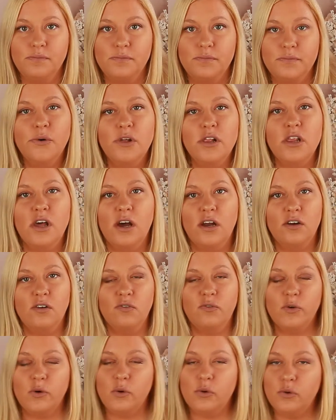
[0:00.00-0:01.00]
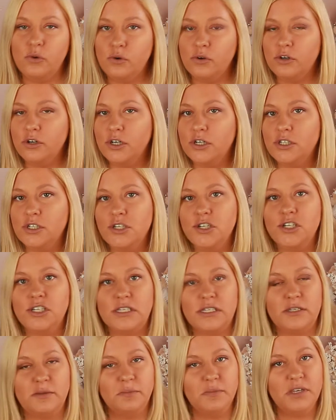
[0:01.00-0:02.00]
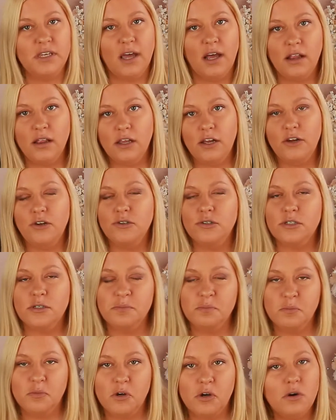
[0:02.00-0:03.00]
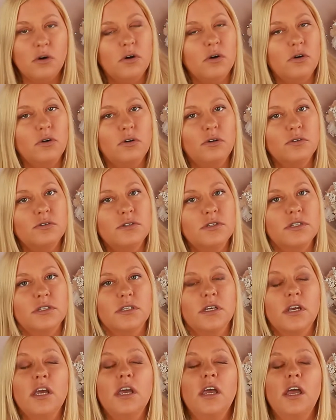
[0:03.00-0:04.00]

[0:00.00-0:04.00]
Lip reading: A lot of orange, some yellow, some golds,